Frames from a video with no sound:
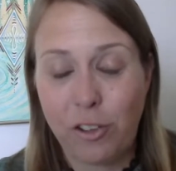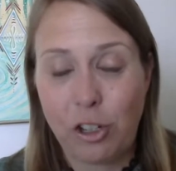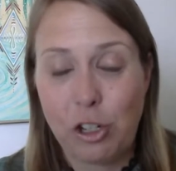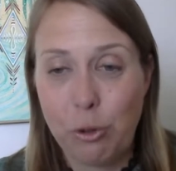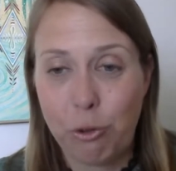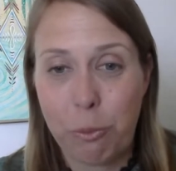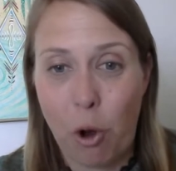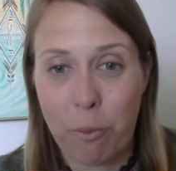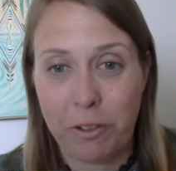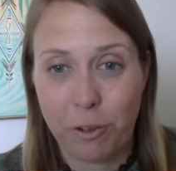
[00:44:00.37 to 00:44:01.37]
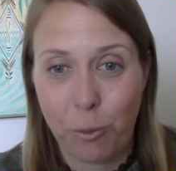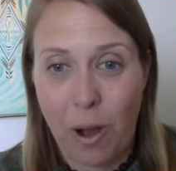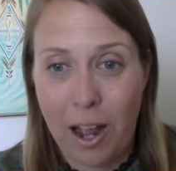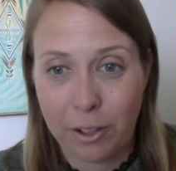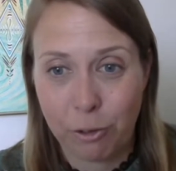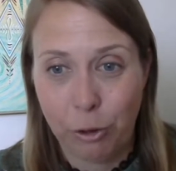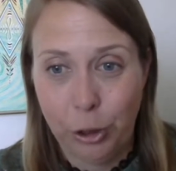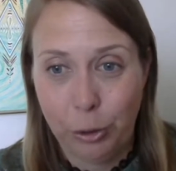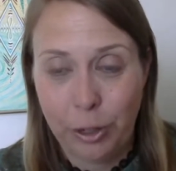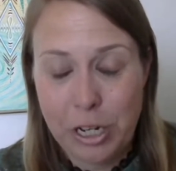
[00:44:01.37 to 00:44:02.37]
a huge moment to walk
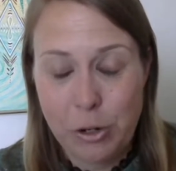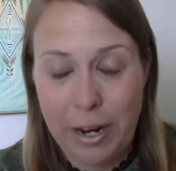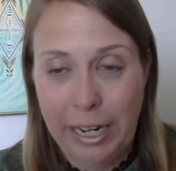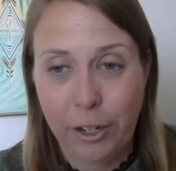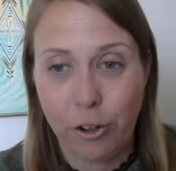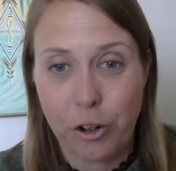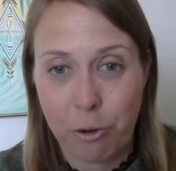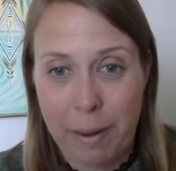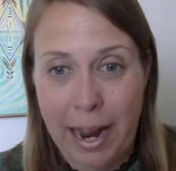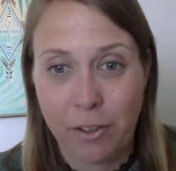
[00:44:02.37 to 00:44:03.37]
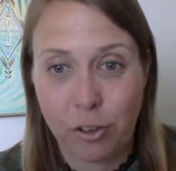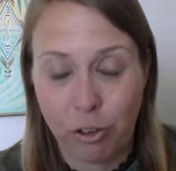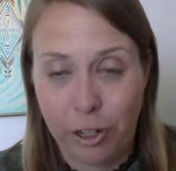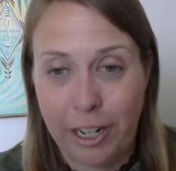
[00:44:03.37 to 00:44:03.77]
through, and you anchored your mastery.